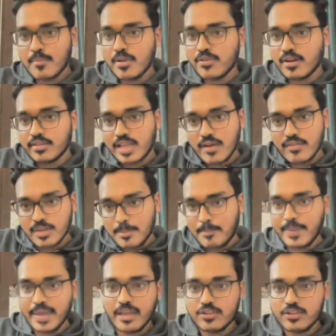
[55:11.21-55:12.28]
so like I
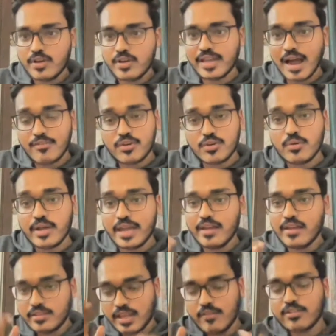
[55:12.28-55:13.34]
mentioned, there was a page where
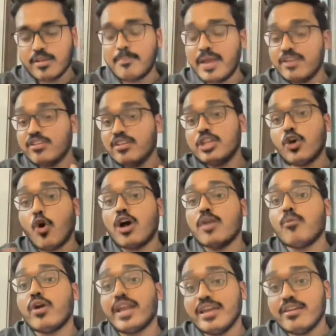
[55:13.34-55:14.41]
there was a page
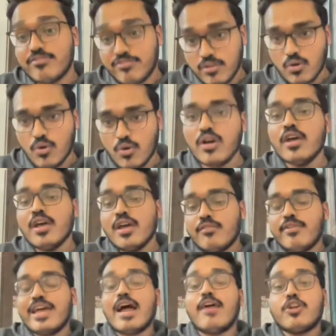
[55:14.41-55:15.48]
in the onboarding
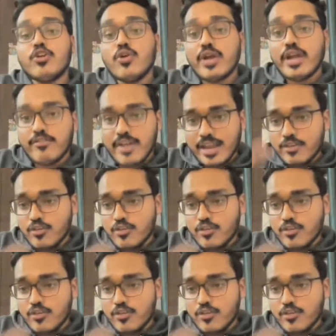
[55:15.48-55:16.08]
flow where